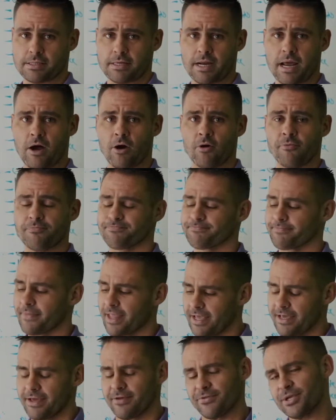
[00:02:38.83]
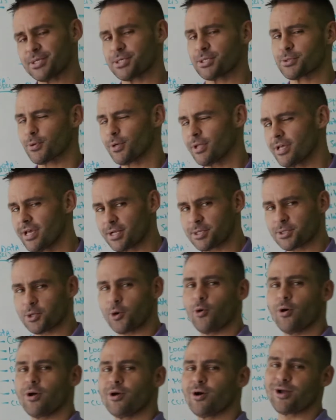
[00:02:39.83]
Now, this is really a
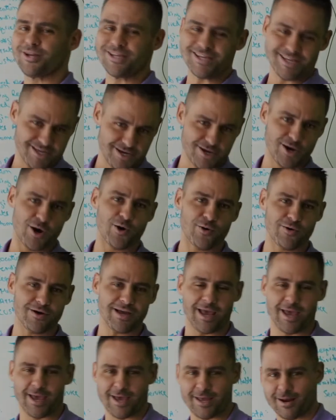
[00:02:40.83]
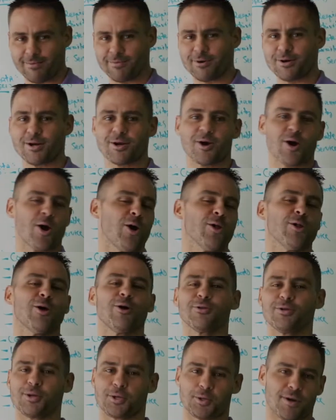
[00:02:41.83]
toy on ego, and I'm going to call all
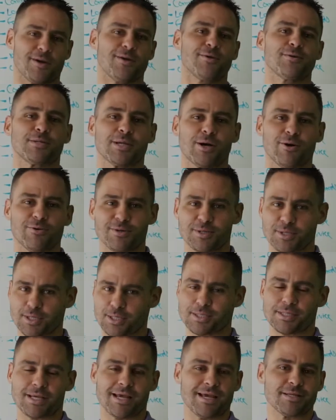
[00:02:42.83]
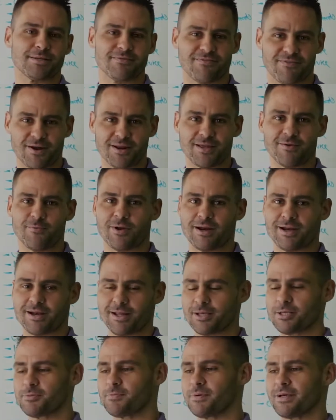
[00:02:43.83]
the traders out and just say it's funny when it
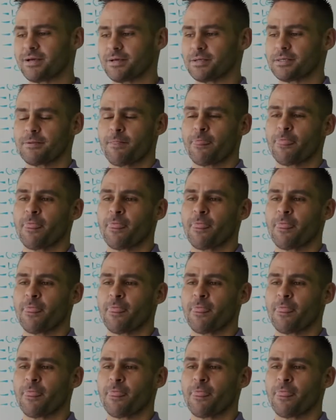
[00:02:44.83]
is, because